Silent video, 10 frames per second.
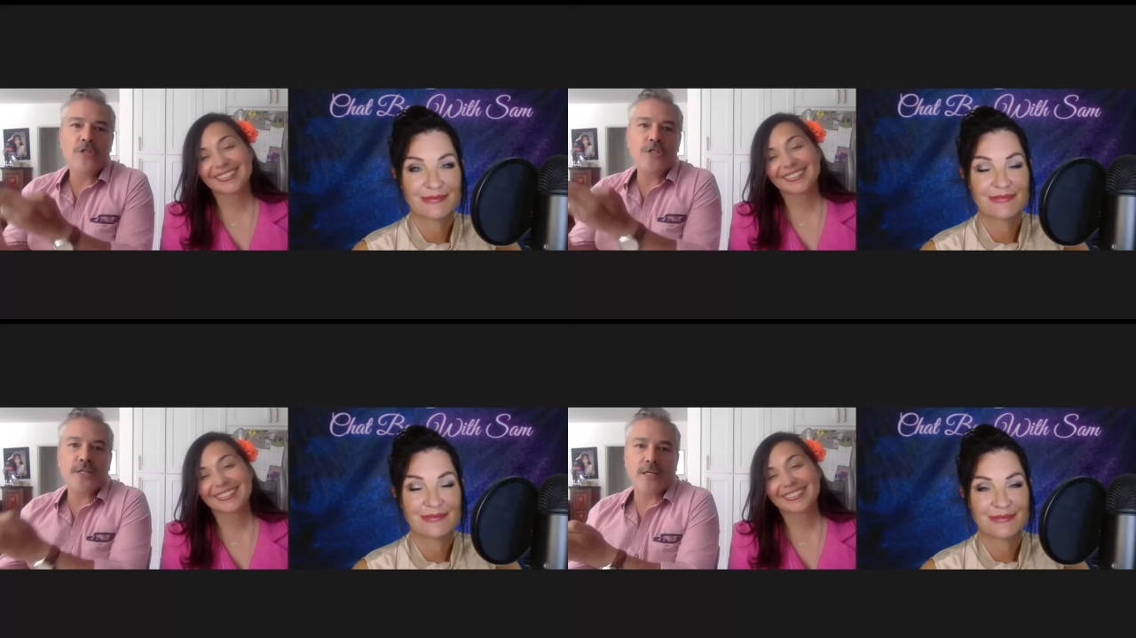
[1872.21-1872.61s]

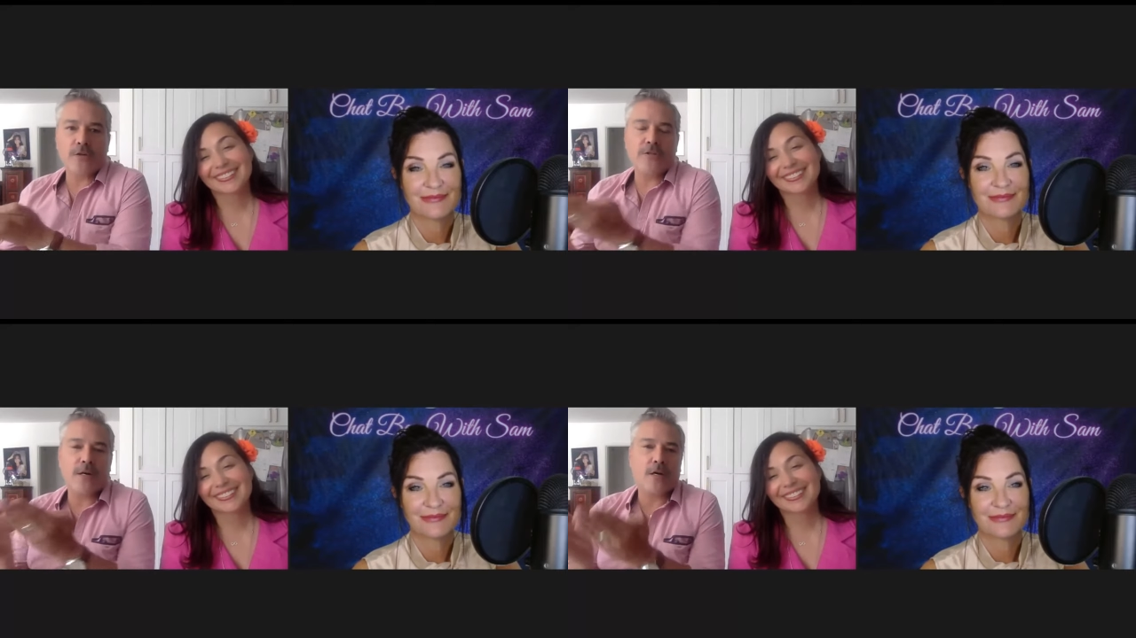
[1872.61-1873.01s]

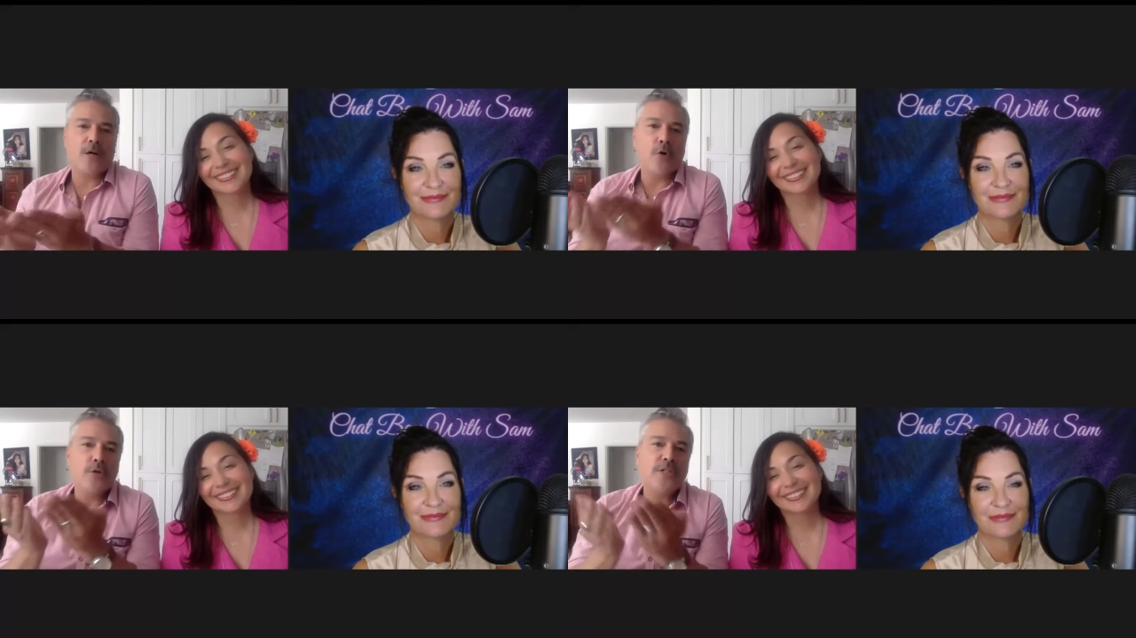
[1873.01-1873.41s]
Speaker 1: skills that
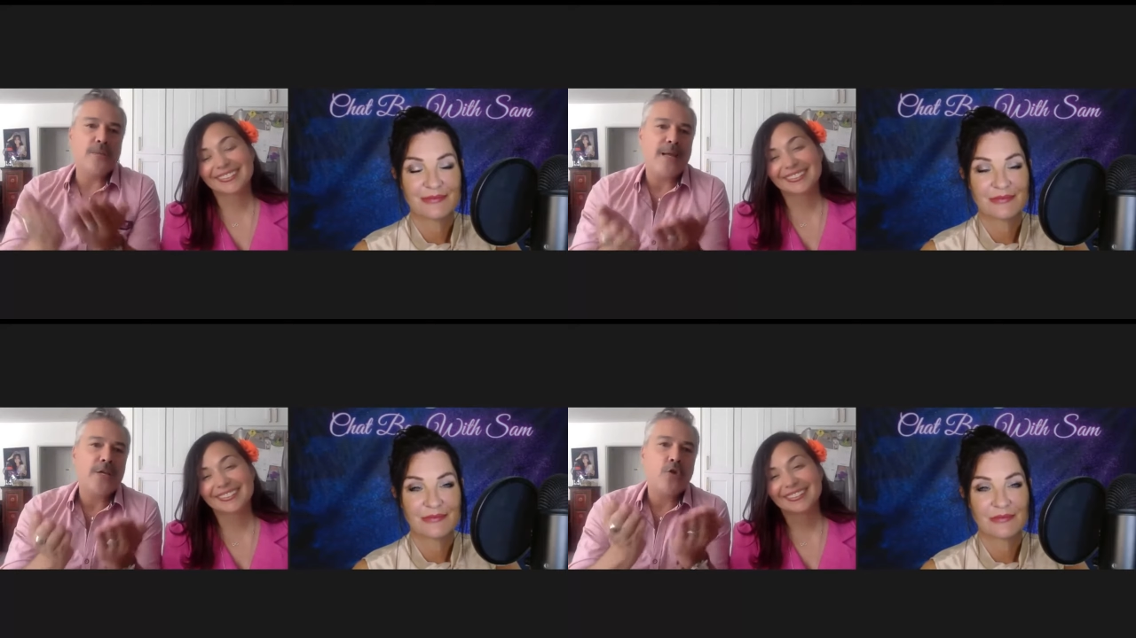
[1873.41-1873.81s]
are going to
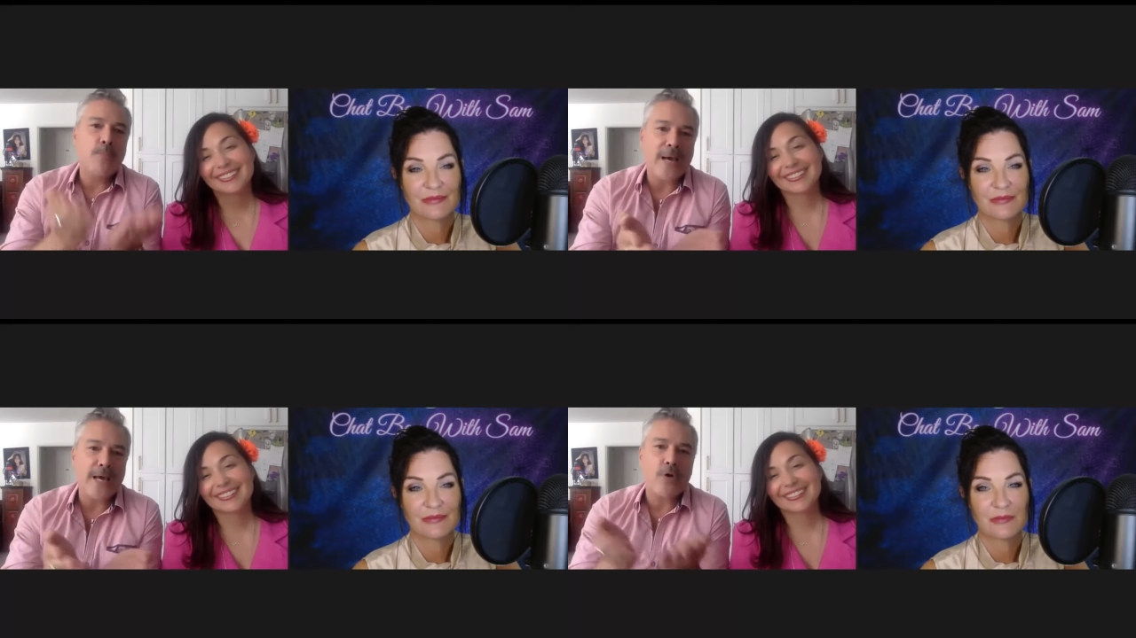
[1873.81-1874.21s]
make you
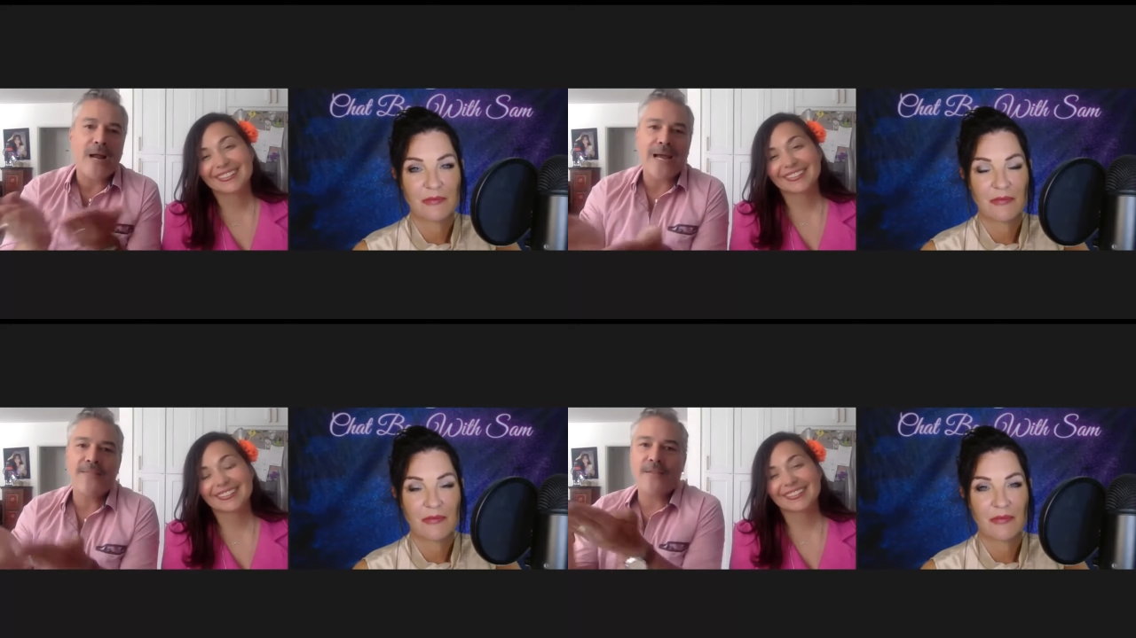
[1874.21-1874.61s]

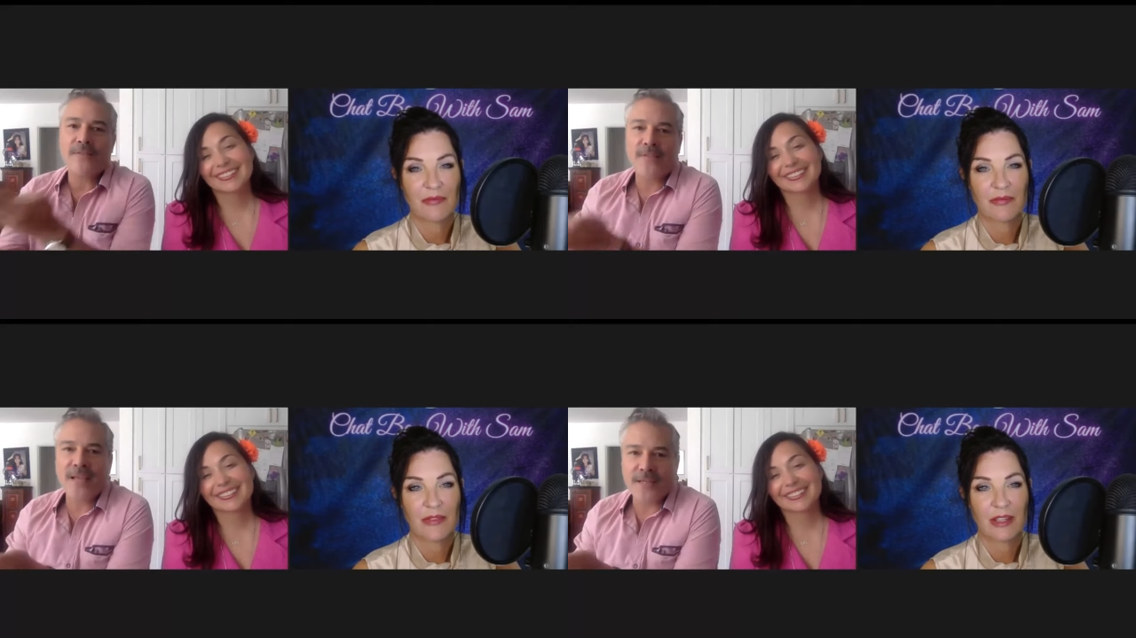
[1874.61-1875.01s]
better at the
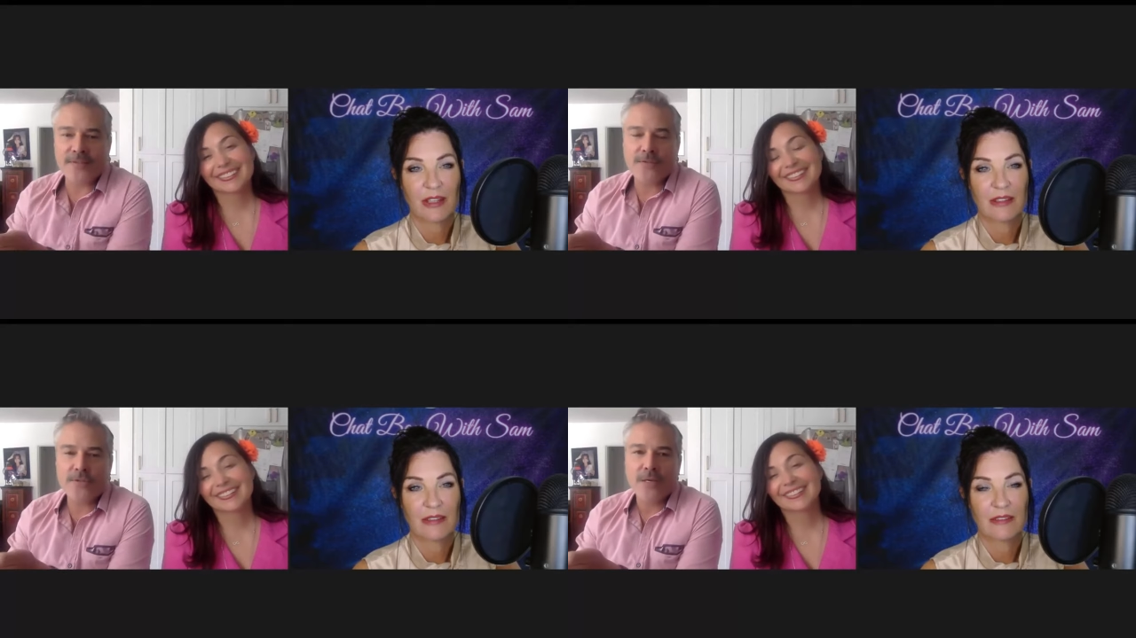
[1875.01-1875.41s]

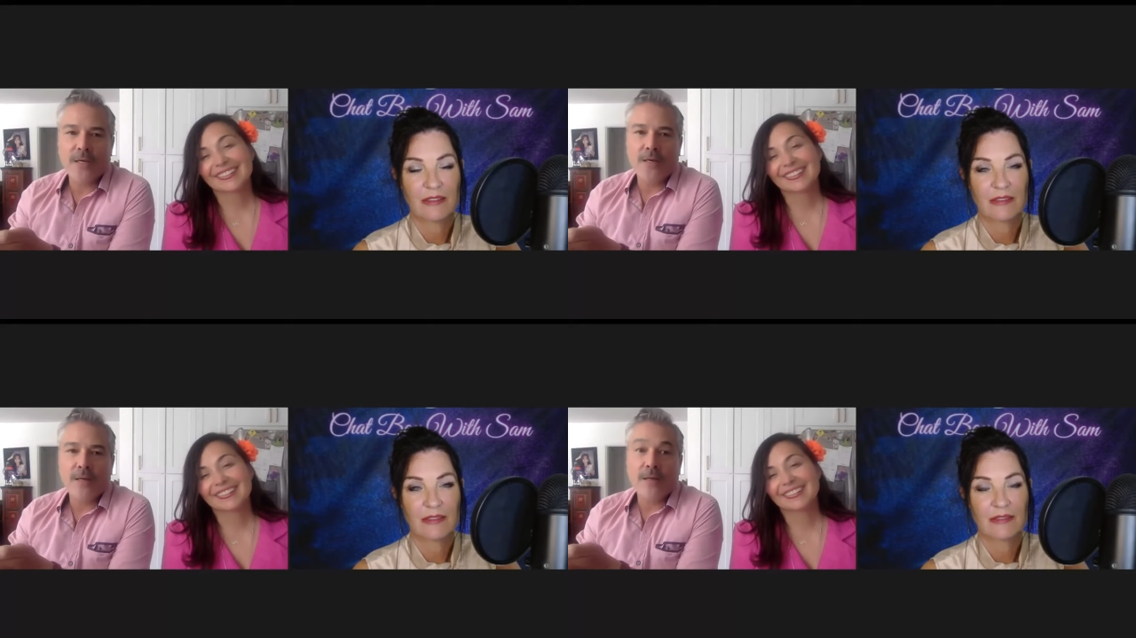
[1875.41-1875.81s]
things
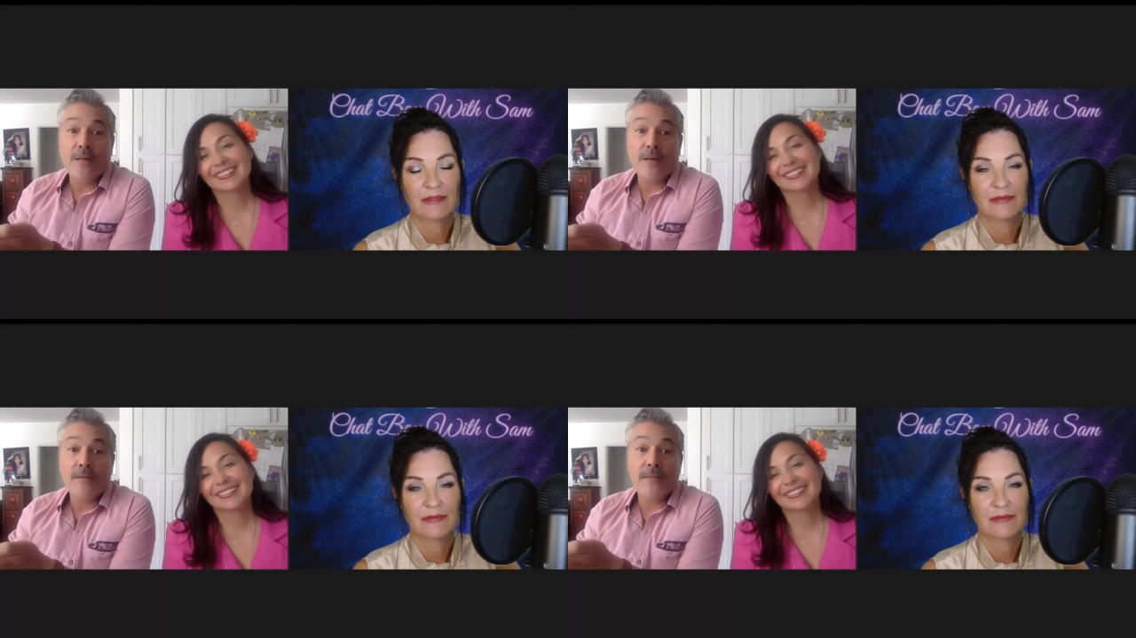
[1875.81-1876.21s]

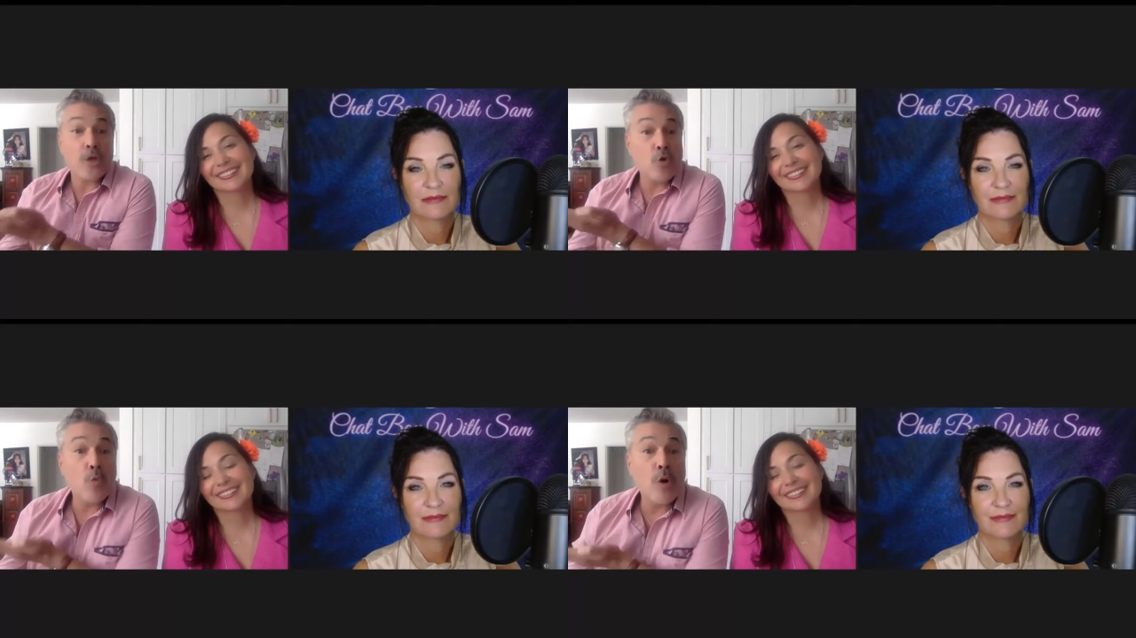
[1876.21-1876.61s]

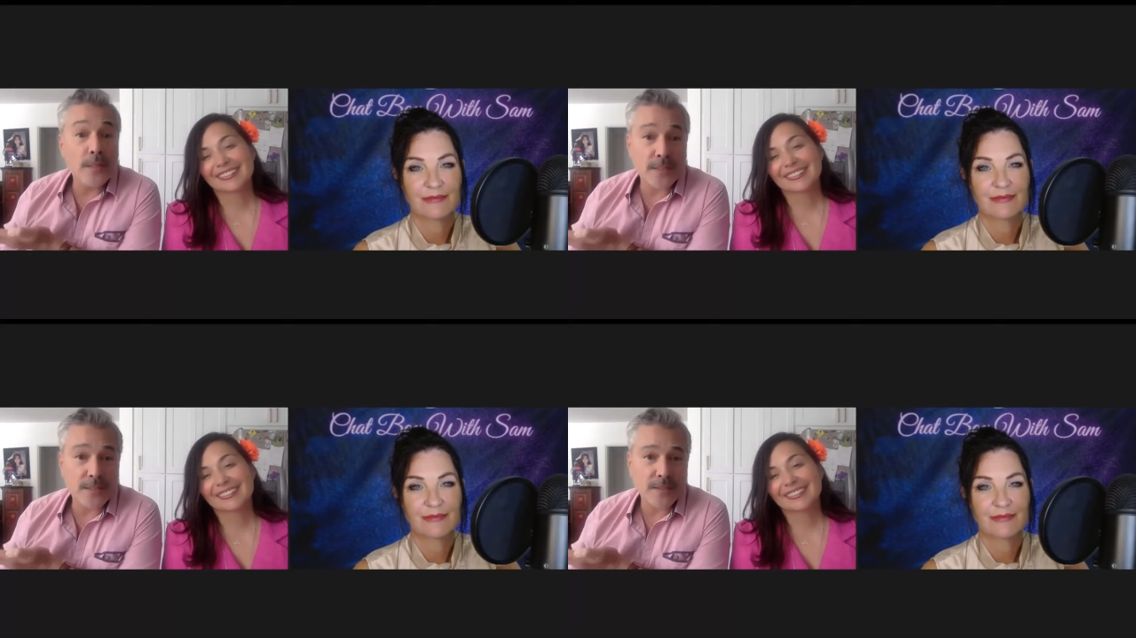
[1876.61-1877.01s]
that you
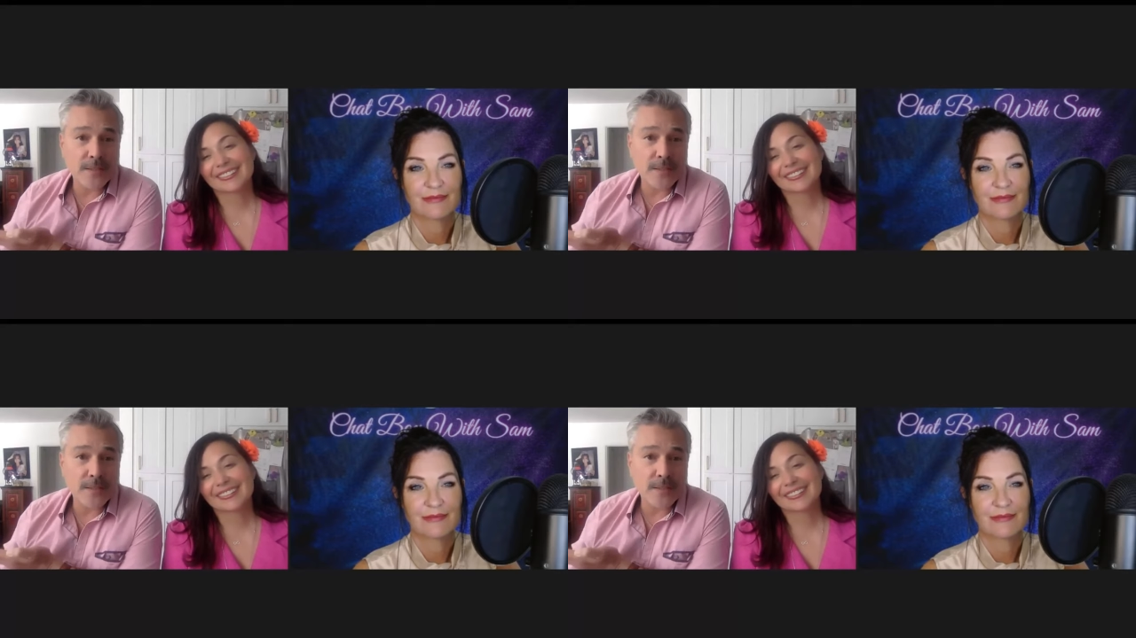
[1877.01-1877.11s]
want.